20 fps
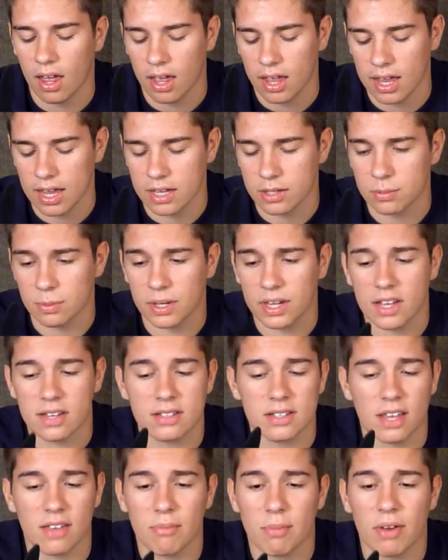is because
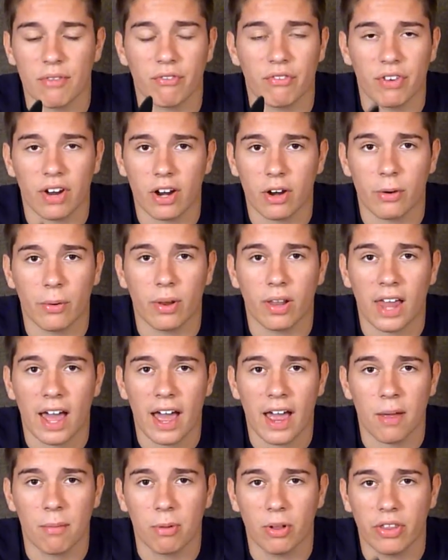they've been very
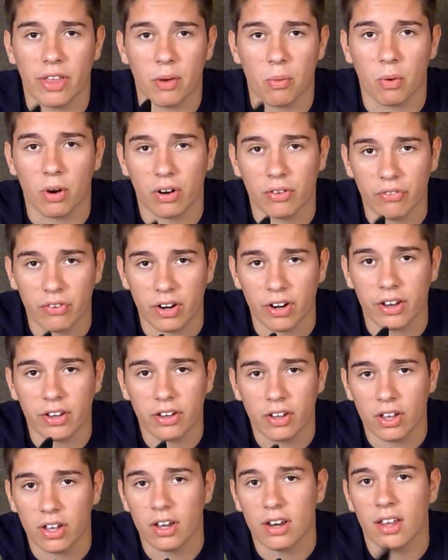reliable, they work very
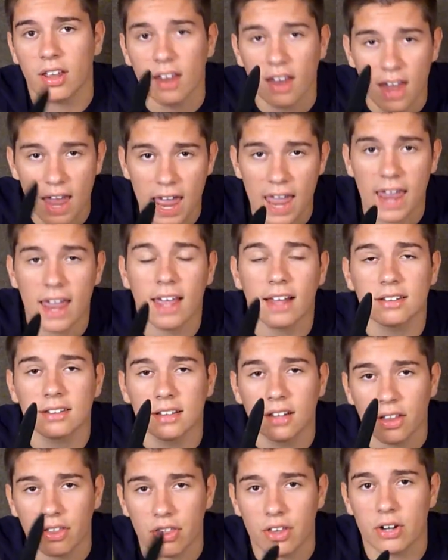good, and
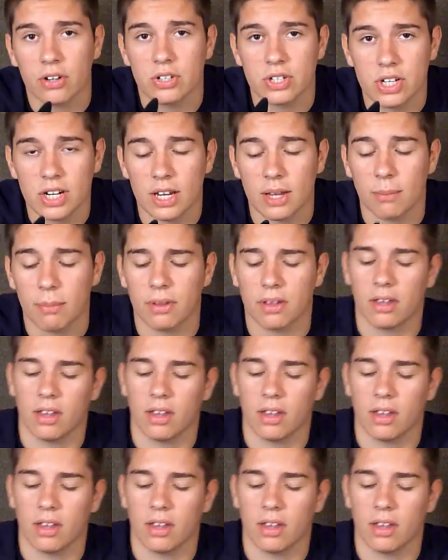they're cheap.